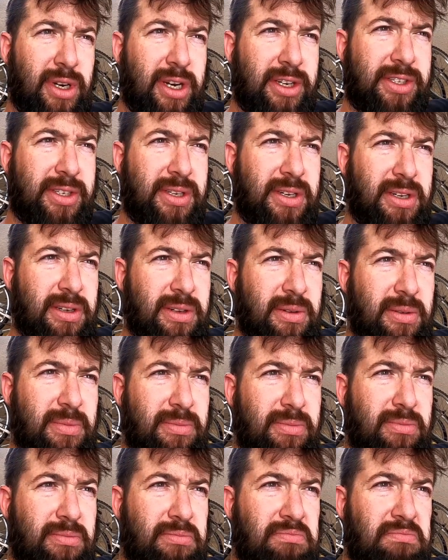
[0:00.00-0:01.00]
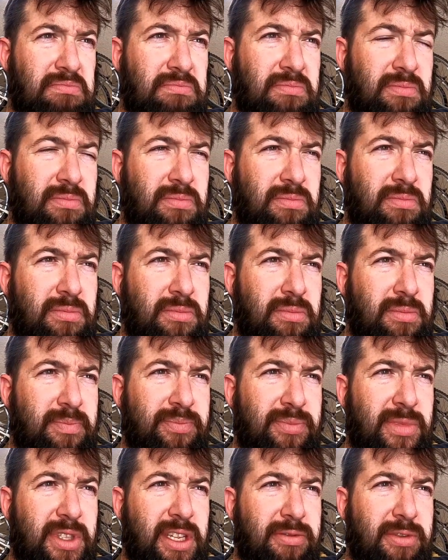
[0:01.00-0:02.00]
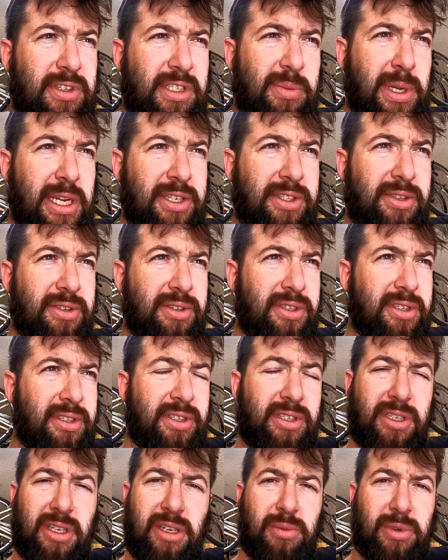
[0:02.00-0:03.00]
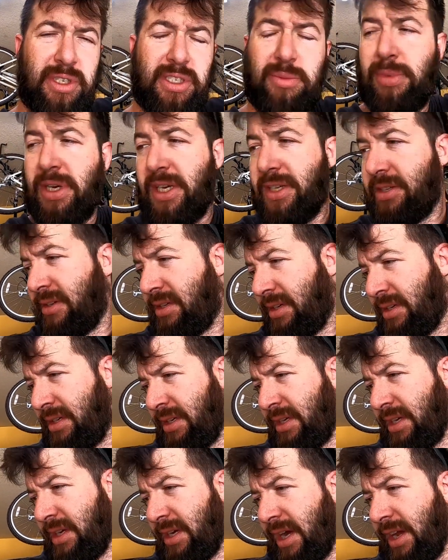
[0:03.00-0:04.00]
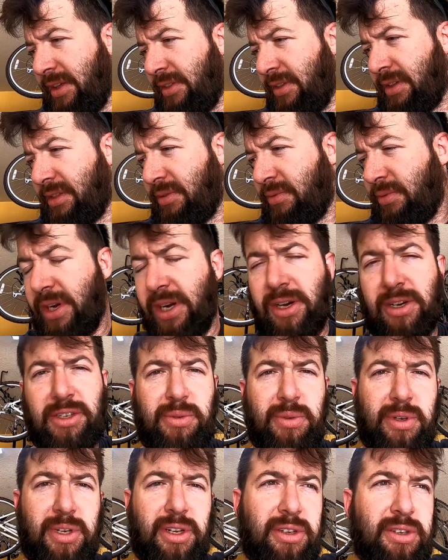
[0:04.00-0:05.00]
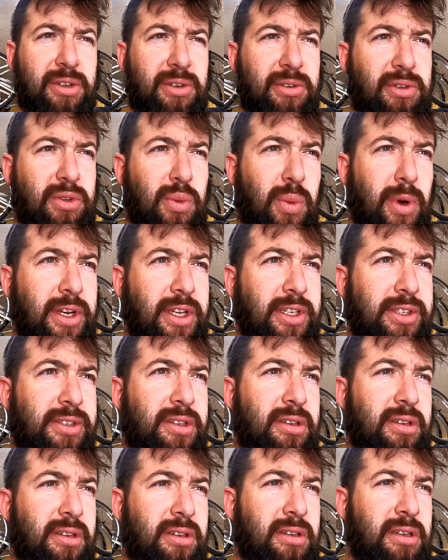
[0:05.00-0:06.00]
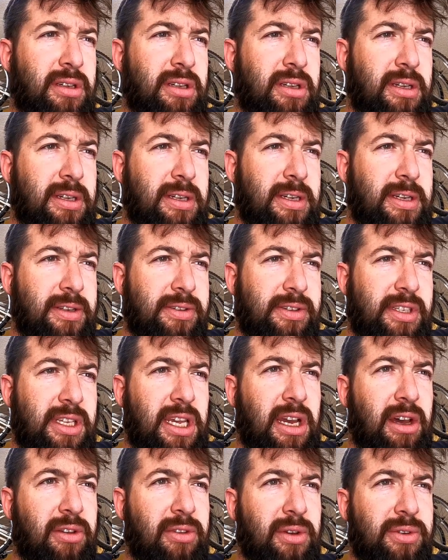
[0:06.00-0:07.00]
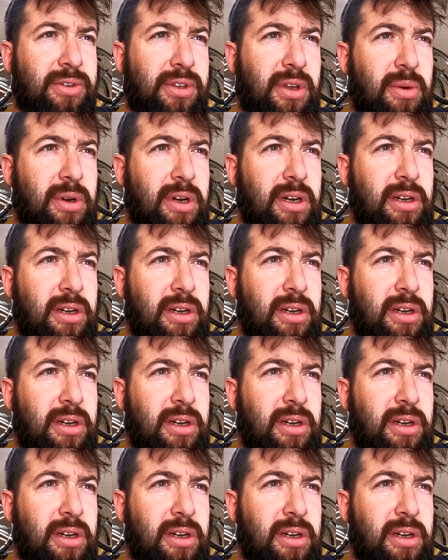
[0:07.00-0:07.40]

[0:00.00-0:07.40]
some different spacers and see what's best. I think the rears we're gonna do 20s, see how those go